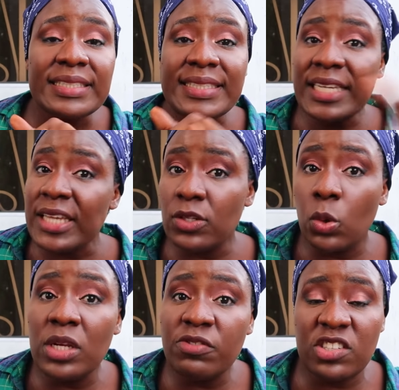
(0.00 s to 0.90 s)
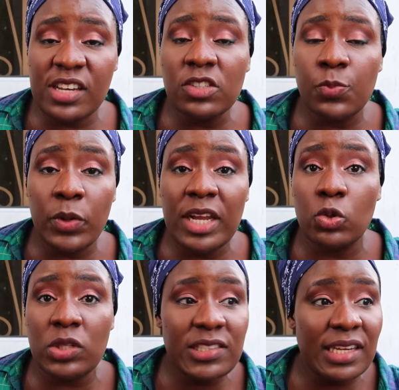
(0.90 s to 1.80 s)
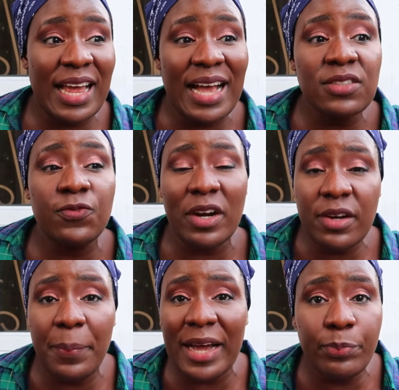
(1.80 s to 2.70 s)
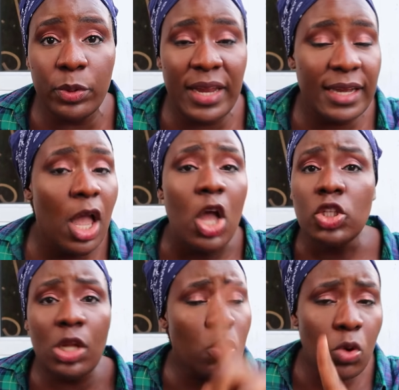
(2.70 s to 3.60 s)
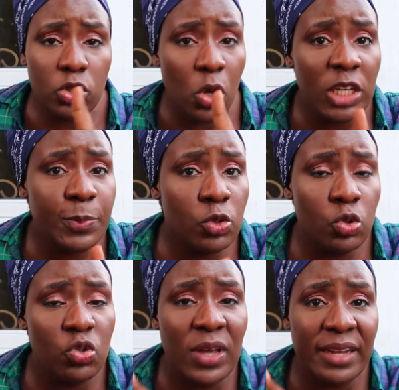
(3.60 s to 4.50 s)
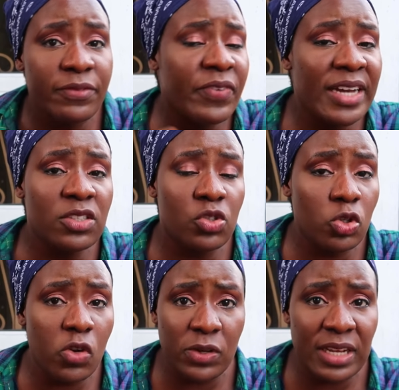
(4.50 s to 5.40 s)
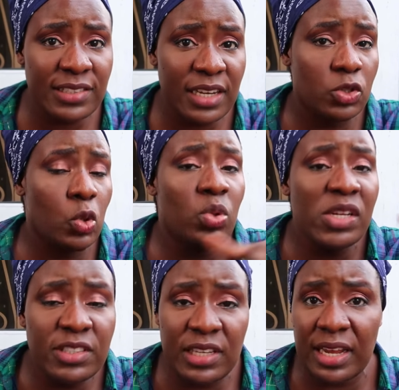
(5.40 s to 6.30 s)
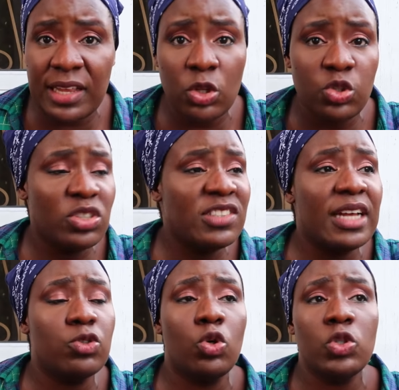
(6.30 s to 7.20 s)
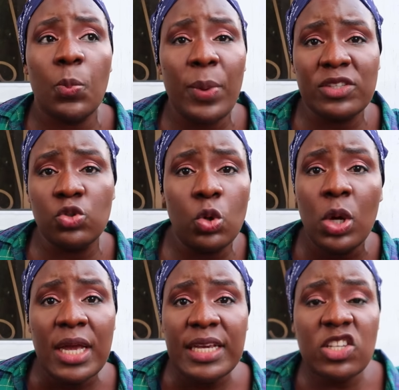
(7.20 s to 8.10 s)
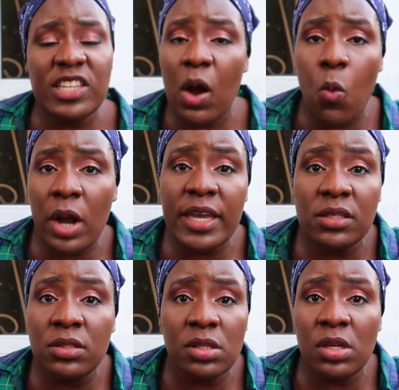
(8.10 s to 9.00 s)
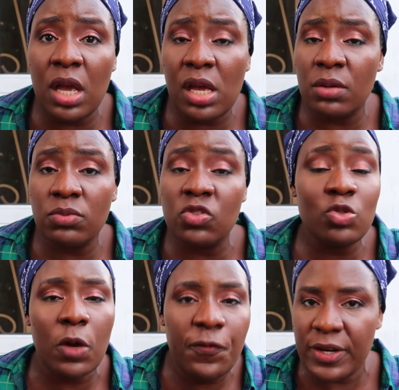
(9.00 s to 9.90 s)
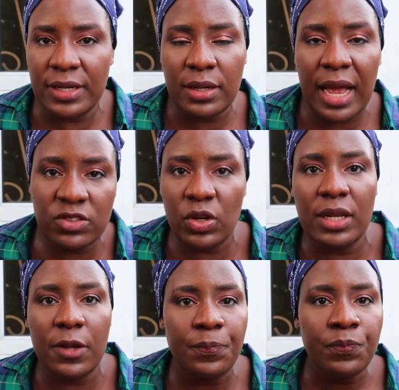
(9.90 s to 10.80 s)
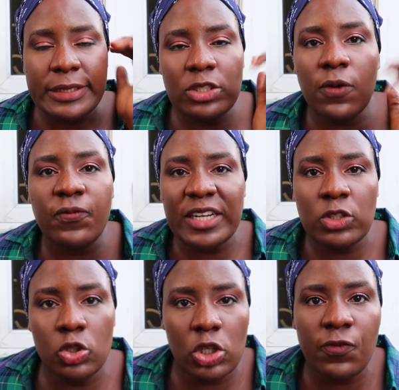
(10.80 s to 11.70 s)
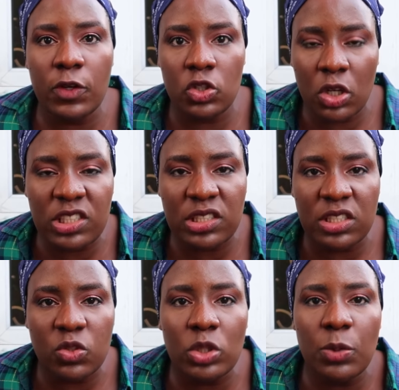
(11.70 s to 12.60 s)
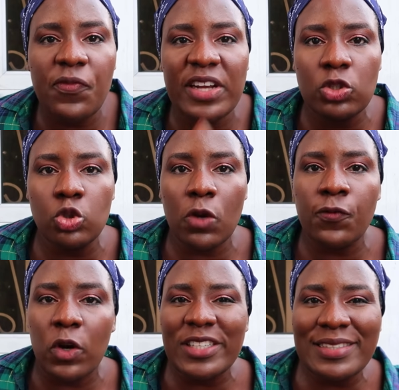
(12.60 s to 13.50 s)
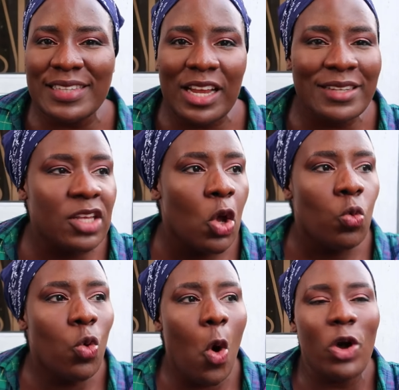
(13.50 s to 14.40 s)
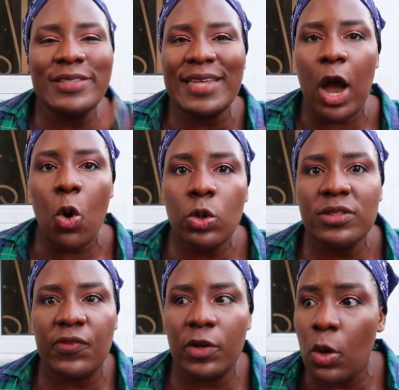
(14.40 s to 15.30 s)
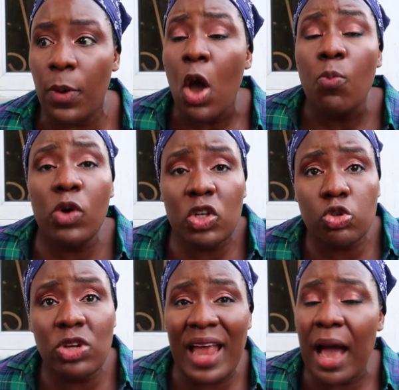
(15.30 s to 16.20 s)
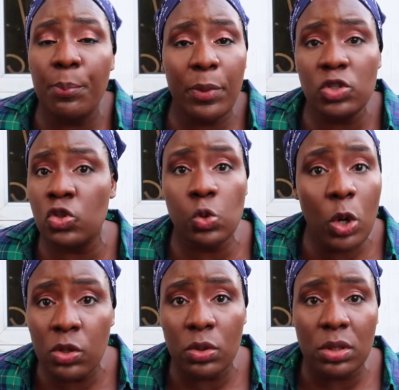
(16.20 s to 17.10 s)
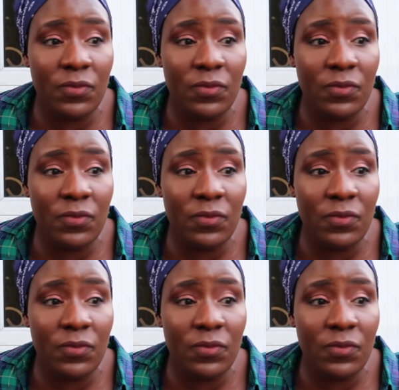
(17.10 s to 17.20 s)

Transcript: That's how they will leave the child's bow leg. You see a child that has very bad bow leg, they won't go to hospital to go and find solution for that child. They will leave the child like that until the child grows up and, you know, is now walking, uh, suffering actually. They don't find solution for such things. What do we find solution for is things that, that on their own develop. Most children are born swollen.